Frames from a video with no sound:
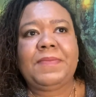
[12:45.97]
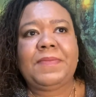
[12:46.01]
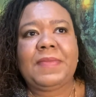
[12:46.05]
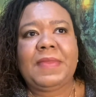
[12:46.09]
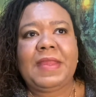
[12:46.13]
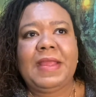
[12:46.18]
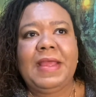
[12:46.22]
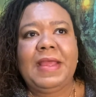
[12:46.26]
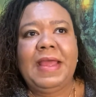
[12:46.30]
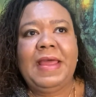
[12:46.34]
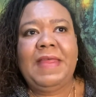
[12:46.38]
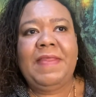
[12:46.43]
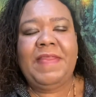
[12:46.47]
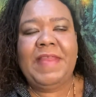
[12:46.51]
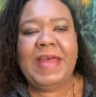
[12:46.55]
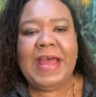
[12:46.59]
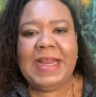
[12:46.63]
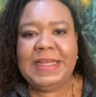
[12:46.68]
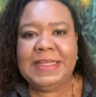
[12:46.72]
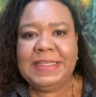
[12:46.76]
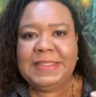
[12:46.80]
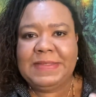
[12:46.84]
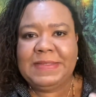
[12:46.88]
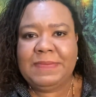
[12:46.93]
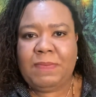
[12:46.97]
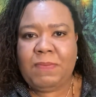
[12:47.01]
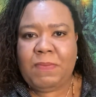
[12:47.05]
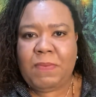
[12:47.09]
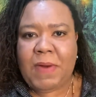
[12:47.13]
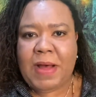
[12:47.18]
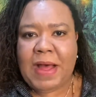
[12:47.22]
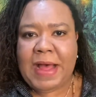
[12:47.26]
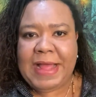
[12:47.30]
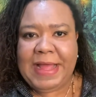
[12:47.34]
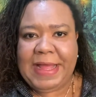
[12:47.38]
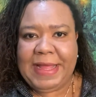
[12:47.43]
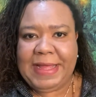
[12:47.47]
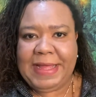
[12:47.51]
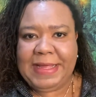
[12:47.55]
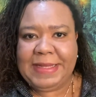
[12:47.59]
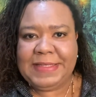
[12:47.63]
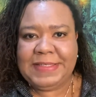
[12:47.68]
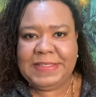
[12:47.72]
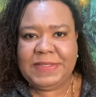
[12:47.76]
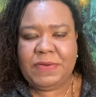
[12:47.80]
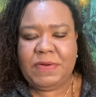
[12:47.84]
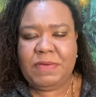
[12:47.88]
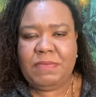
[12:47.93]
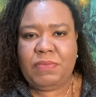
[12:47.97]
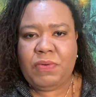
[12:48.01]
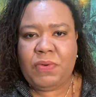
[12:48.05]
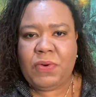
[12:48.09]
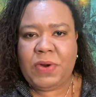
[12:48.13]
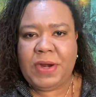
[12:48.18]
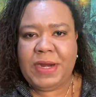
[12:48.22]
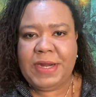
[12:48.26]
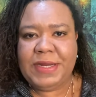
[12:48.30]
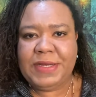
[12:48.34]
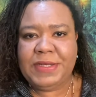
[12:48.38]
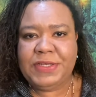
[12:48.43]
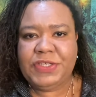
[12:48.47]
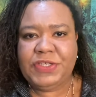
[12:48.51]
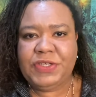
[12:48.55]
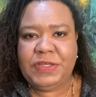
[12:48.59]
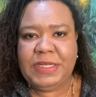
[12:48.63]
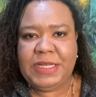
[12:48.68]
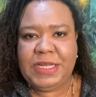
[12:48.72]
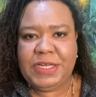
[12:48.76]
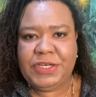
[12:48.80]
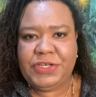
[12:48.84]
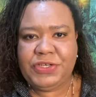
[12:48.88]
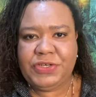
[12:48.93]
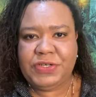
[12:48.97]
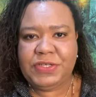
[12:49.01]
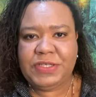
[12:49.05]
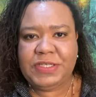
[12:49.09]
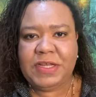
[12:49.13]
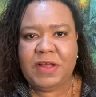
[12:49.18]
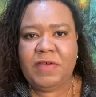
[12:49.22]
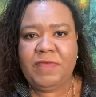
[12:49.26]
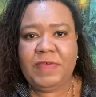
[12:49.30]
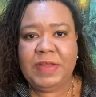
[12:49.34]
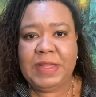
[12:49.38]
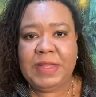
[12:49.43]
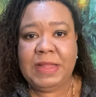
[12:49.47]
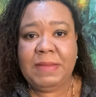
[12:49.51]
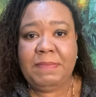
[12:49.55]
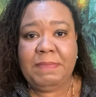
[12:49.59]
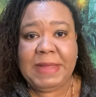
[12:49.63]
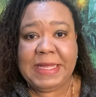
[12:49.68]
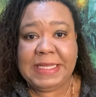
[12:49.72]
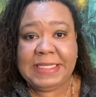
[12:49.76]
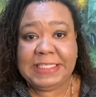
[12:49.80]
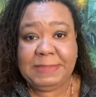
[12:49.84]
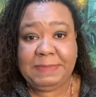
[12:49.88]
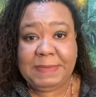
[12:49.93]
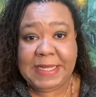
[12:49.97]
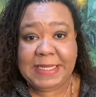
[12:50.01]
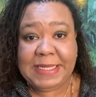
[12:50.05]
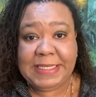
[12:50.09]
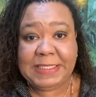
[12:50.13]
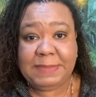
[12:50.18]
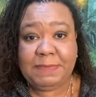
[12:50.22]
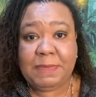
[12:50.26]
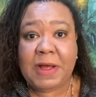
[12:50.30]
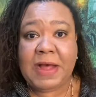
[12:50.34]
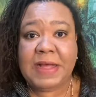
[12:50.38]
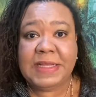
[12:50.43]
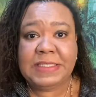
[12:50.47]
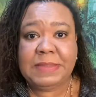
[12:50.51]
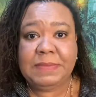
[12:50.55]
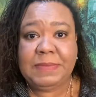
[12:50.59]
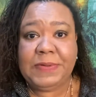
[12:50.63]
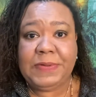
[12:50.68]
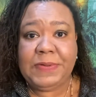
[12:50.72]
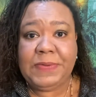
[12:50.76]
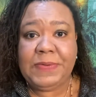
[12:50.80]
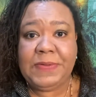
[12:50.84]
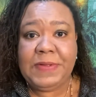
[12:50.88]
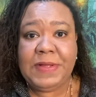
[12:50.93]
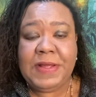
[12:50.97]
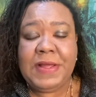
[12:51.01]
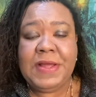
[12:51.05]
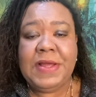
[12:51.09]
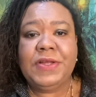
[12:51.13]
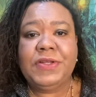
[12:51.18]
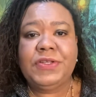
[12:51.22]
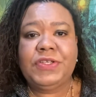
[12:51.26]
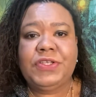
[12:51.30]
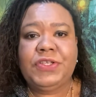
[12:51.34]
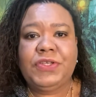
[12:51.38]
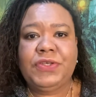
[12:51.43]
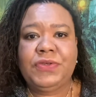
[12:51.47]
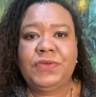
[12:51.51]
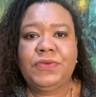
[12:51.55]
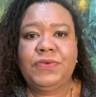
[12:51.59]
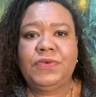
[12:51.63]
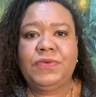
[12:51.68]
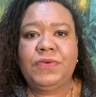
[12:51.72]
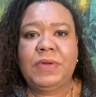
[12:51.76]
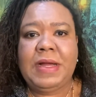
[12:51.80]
that is why it's so important to get yourself in the best space possible to